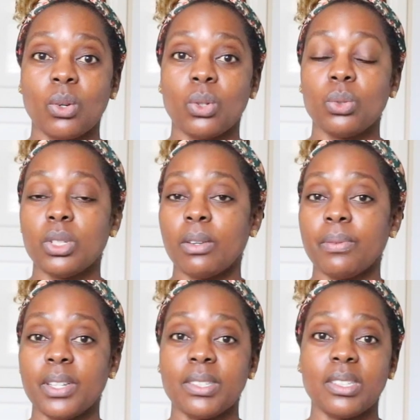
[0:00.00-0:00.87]
or doing your
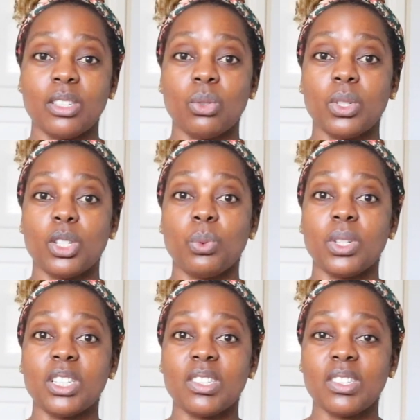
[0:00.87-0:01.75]
fencing during the
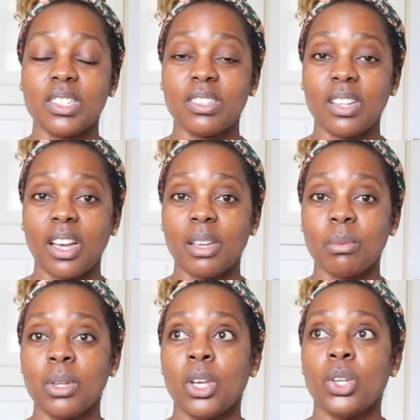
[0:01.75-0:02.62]
rainy season
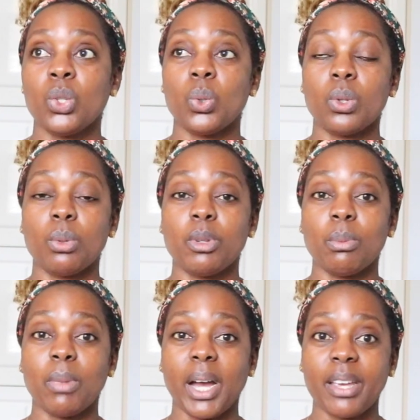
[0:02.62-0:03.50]
time, you want to be
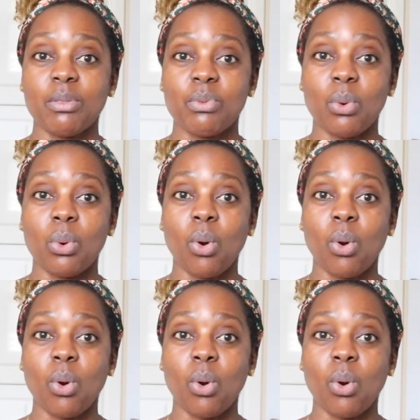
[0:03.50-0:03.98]
mindful